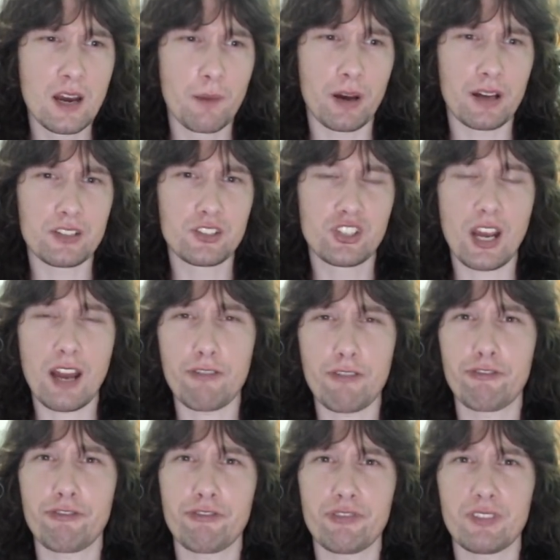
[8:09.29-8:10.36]
But
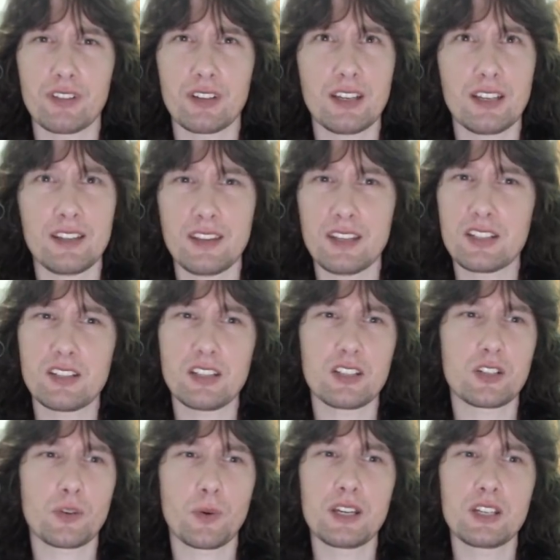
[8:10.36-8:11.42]
Jeff, in this
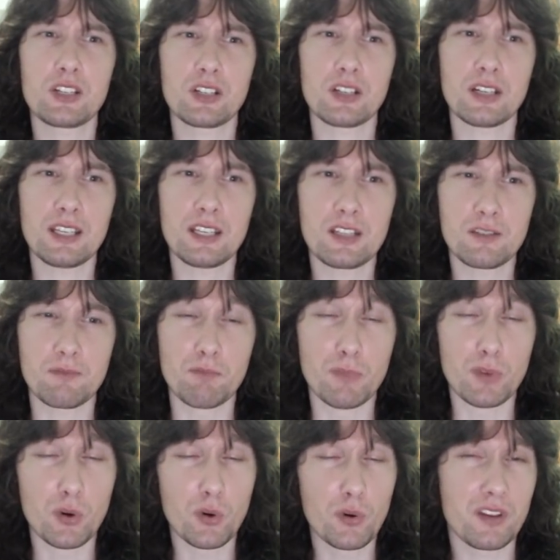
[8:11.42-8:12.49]
situation, he's
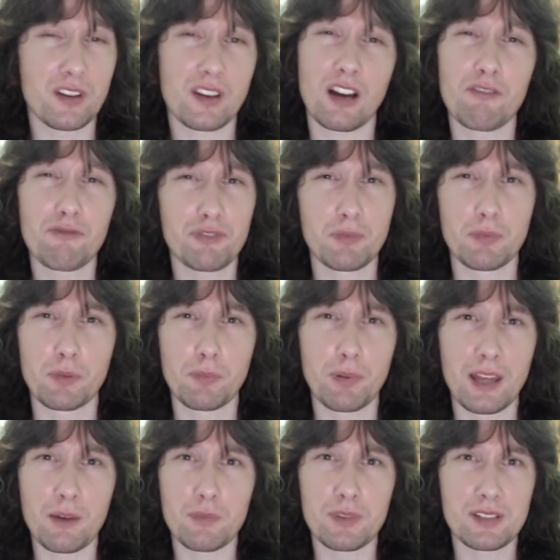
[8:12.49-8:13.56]
more than comfortable
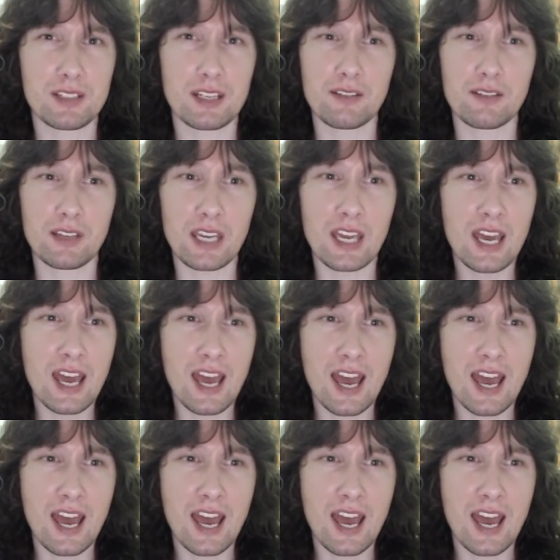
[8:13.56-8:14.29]
playing with Stevie,